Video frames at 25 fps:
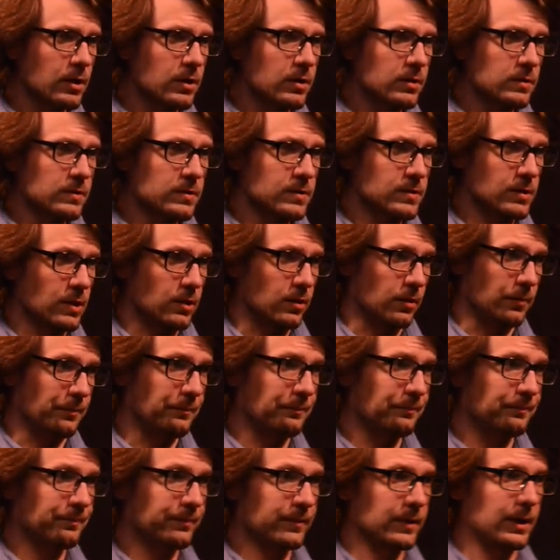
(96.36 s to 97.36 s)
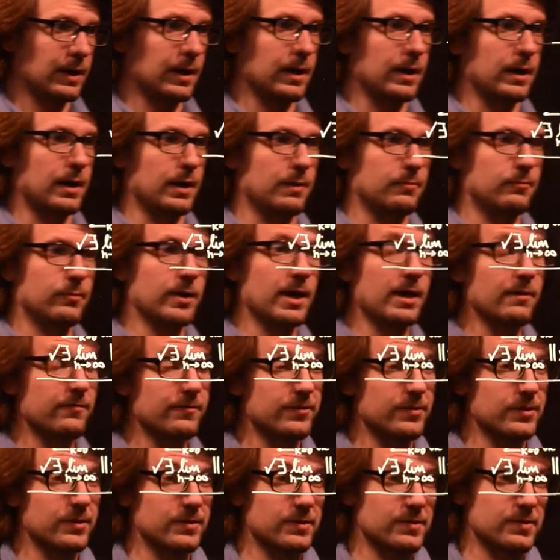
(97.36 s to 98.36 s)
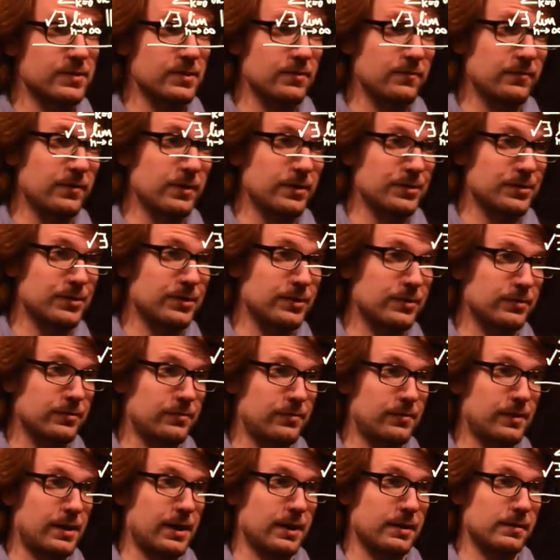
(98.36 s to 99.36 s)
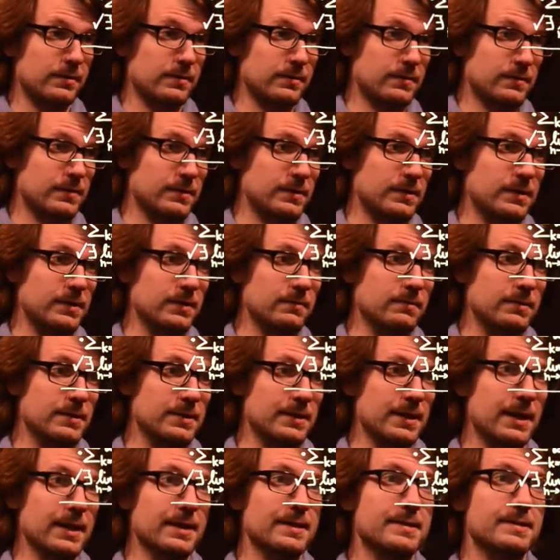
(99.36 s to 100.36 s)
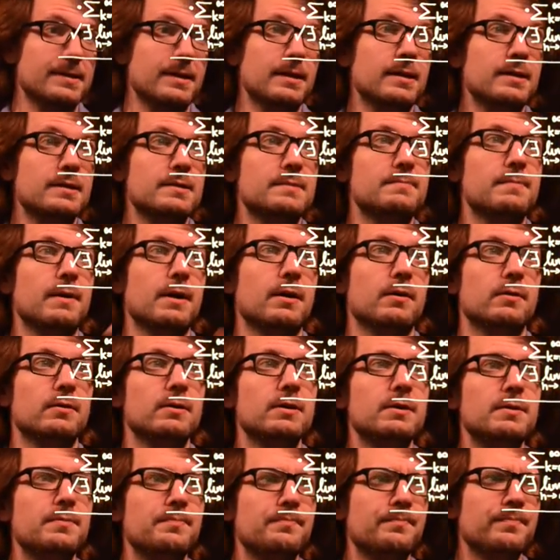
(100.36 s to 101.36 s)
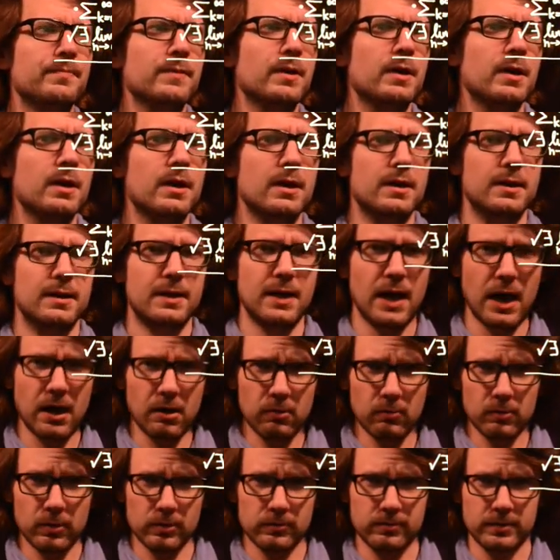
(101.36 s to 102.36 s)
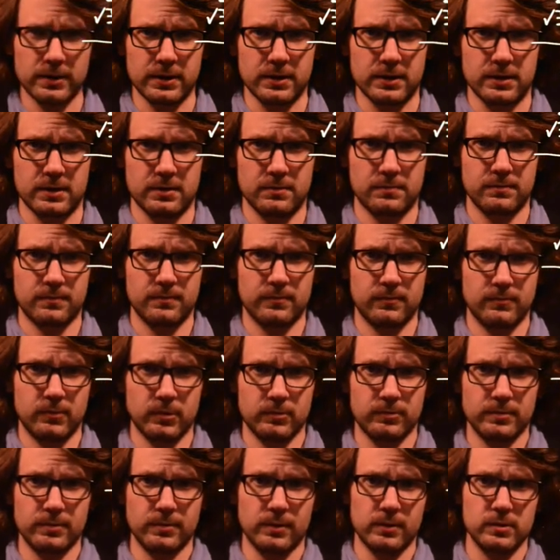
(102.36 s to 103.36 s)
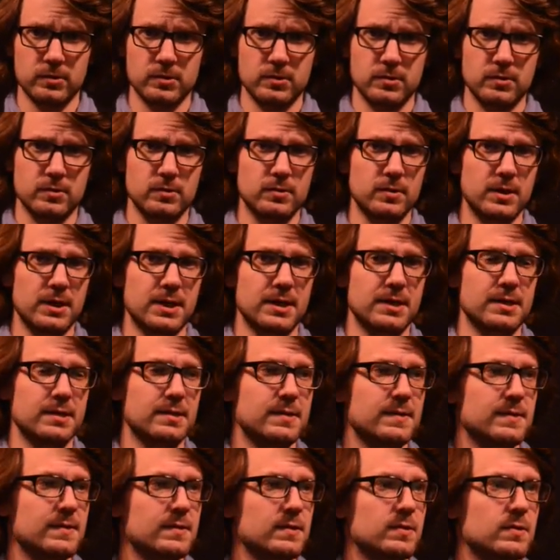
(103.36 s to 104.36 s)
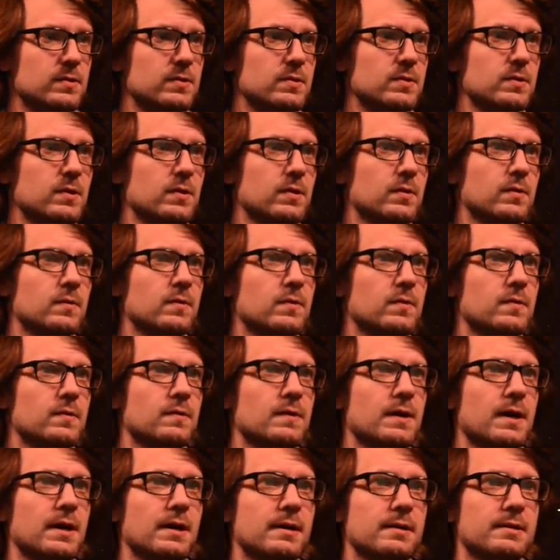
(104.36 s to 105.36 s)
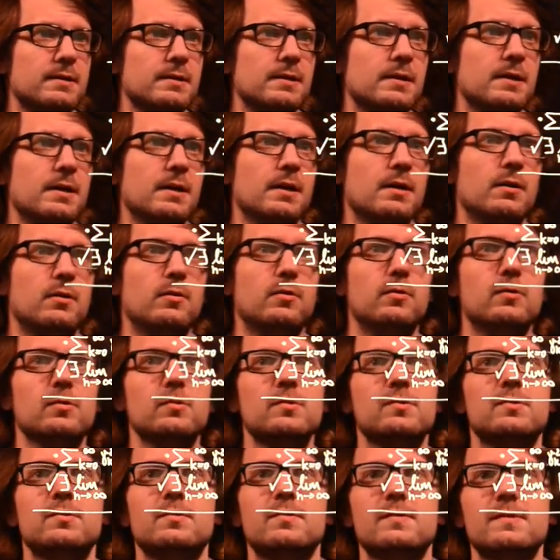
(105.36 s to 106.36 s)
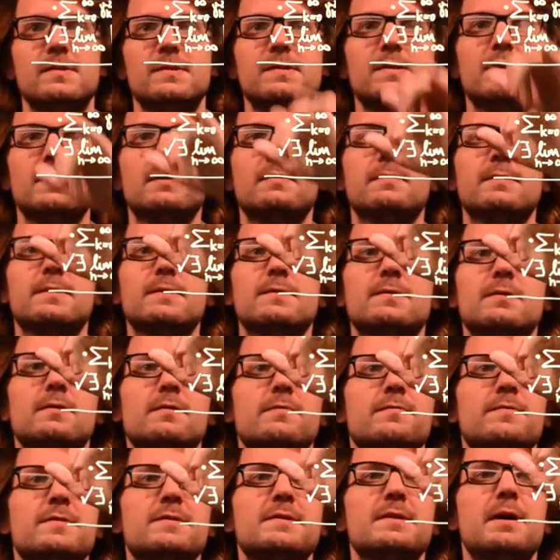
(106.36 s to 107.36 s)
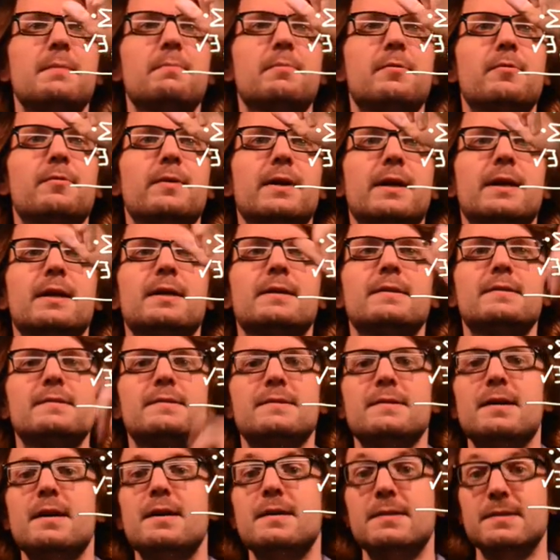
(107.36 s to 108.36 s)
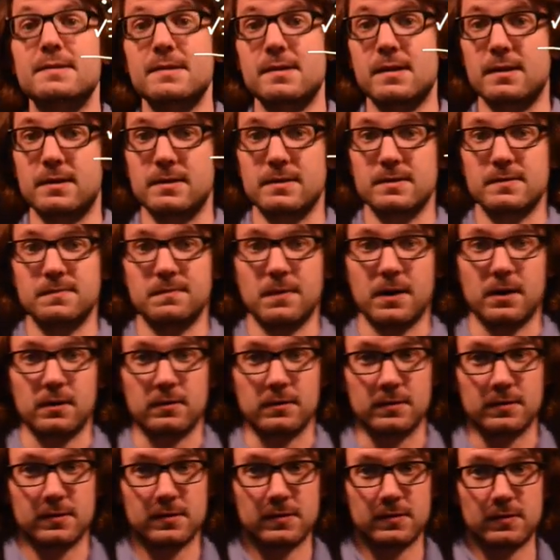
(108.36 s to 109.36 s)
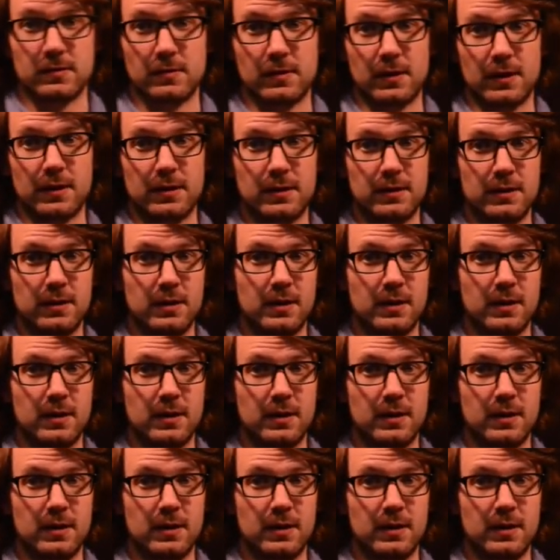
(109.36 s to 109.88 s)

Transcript: So um, we have so far shown that the sequence xn is bounded. Now what we what we want to do is show that also the sequence of subgradients Sn is bounded so that